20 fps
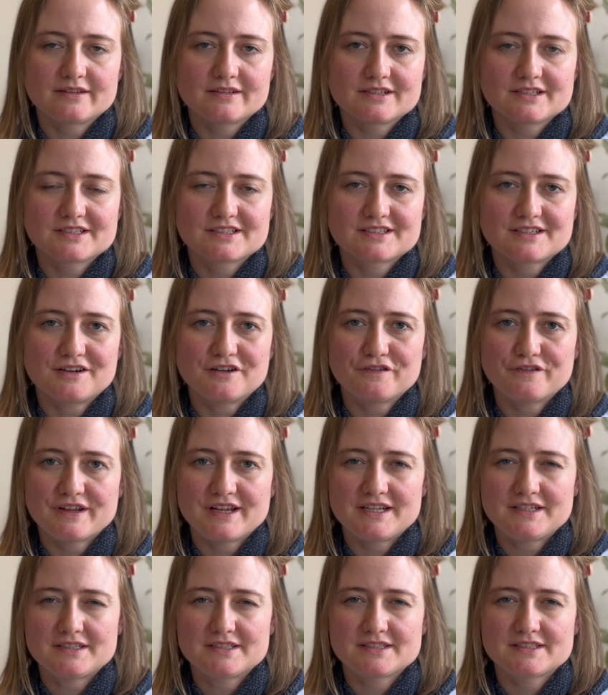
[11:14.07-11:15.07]
scarf
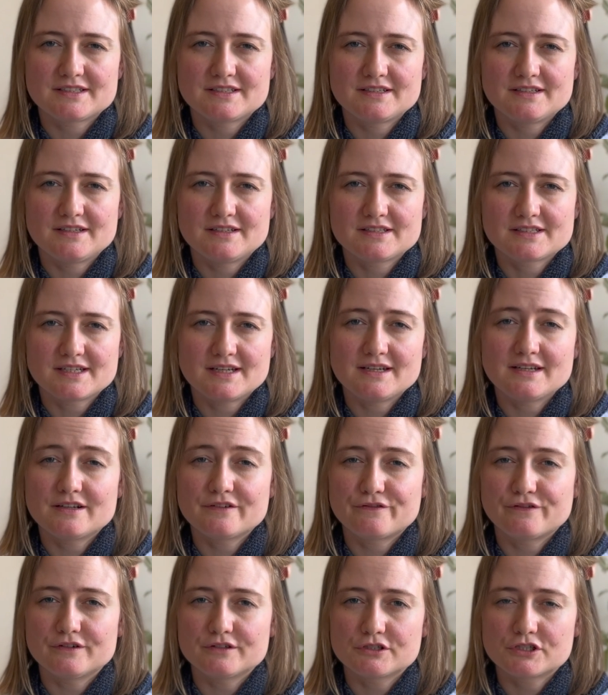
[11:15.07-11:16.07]
has a slightly
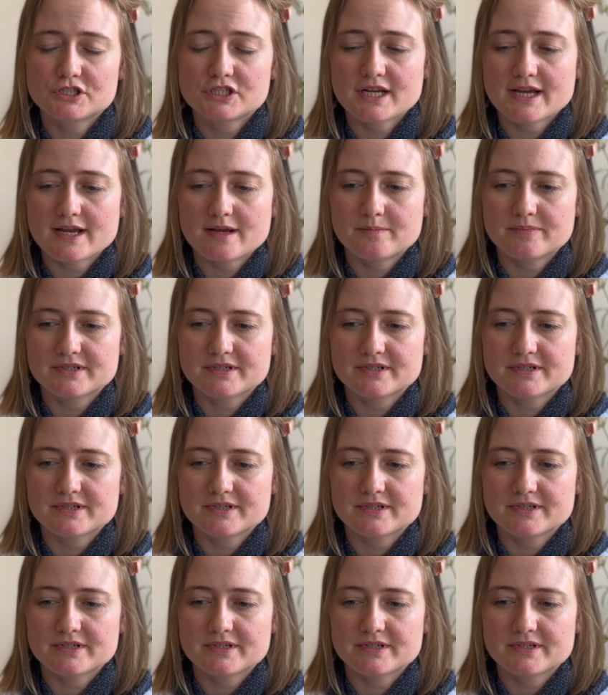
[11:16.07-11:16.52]
different shape.